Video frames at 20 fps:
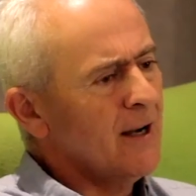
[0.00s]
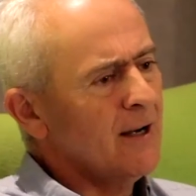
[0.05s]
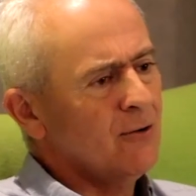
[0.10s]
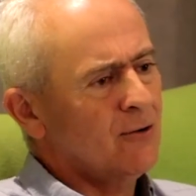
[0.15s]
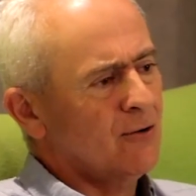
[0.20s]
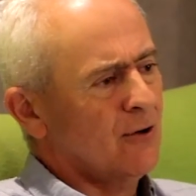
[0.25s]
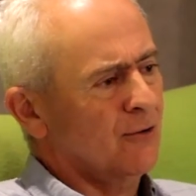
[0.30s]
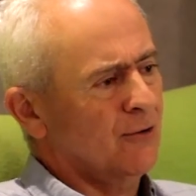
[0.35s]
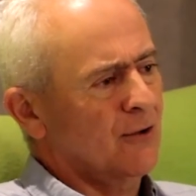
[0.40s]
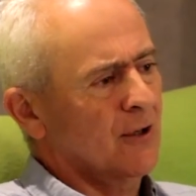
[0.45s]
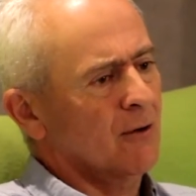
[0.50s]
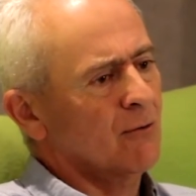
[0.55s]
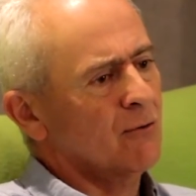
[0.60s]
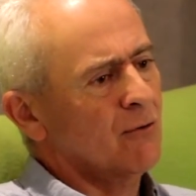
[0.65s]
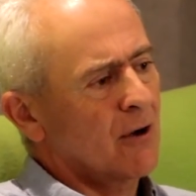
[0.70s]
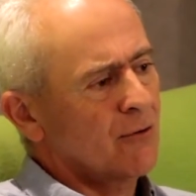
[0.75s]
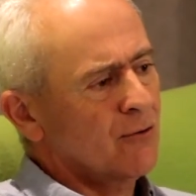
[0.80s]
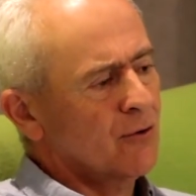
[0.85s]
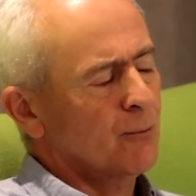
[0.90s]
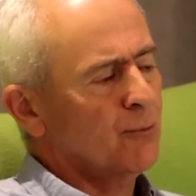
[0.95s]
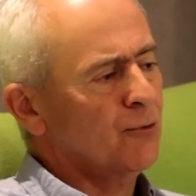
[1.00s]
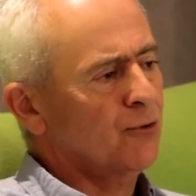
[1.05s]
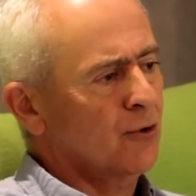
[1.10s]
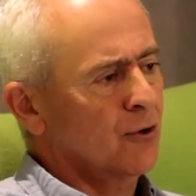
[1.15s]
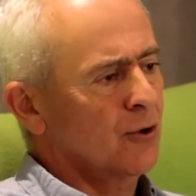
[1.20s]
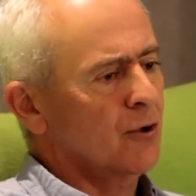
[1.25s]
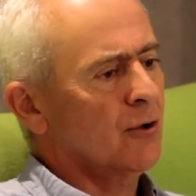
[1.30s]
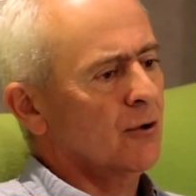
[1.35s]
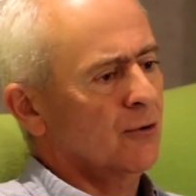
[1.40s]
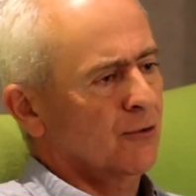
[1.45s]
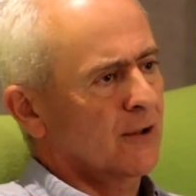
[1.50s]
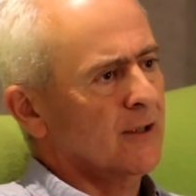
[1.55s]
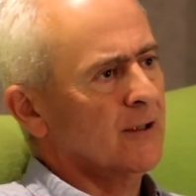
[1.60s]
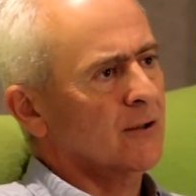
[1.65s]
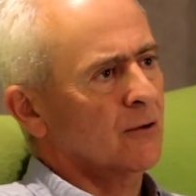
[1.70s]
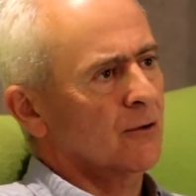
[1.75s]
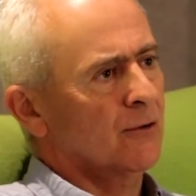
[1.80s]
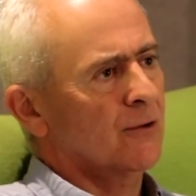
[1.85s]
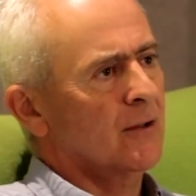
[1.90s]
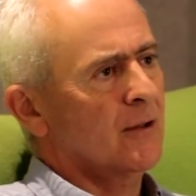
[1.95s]
interesting and rather obscure
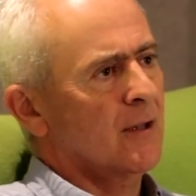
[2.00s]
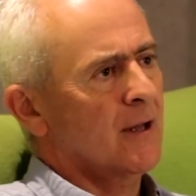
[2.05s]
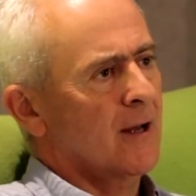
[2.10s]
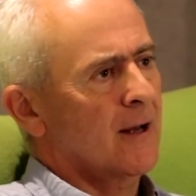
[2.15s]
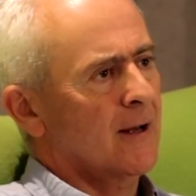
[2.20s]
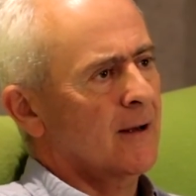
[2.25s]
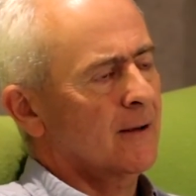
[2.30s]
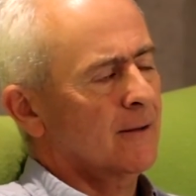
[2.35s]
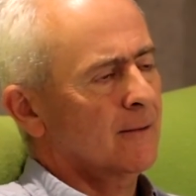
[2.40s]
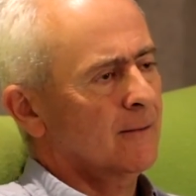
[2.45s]
skills in there.